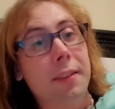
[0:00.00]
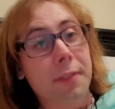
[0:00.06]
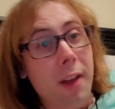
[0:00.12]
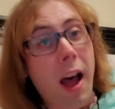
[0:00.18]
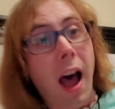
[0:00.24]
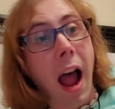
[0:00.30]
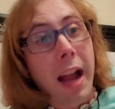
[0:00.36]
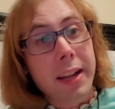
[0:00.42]

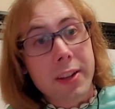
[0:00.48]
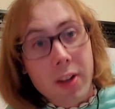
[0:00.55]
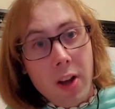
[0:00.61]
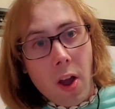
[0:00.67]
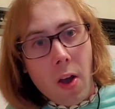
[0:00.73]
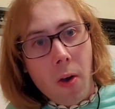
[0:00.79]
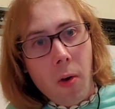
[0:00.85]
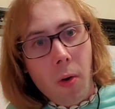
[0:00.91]
I
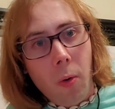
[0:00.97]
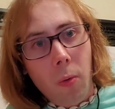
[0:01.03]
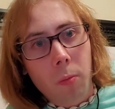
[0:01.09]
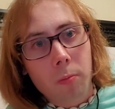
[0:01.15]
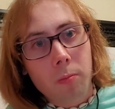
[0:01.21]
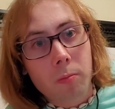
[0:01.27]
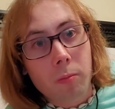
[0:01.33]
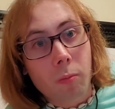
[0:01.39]
know
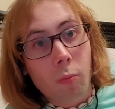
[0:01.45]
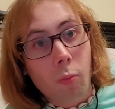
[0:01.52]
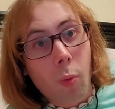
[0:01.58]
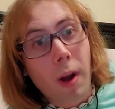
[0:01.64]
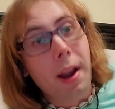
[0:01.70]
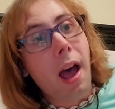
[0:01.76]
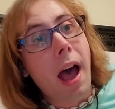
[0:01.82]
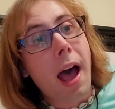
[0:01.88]

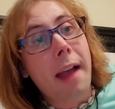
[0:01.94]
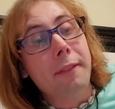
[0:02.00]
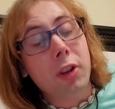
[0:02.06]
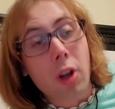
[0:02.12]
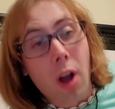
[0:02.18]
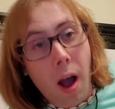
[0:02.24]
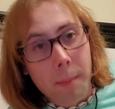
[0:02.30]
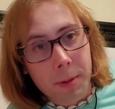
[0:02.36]
what I've
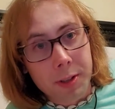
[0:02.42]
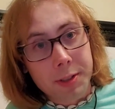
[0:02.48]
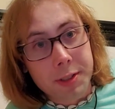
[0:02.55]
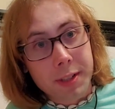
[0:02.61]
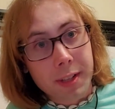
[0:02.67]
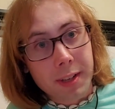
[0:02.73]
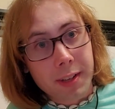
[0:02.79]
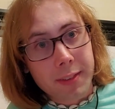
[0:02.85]

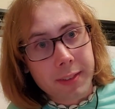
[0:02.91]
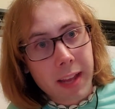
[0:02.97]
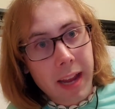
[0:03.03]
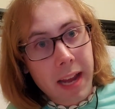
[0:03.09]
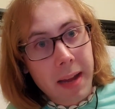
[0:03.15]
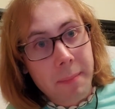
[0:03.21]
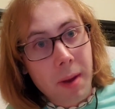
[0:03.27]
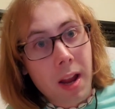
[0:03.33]
accomplished in this
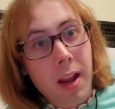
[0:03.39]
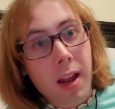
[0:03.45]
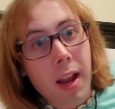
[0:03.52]
game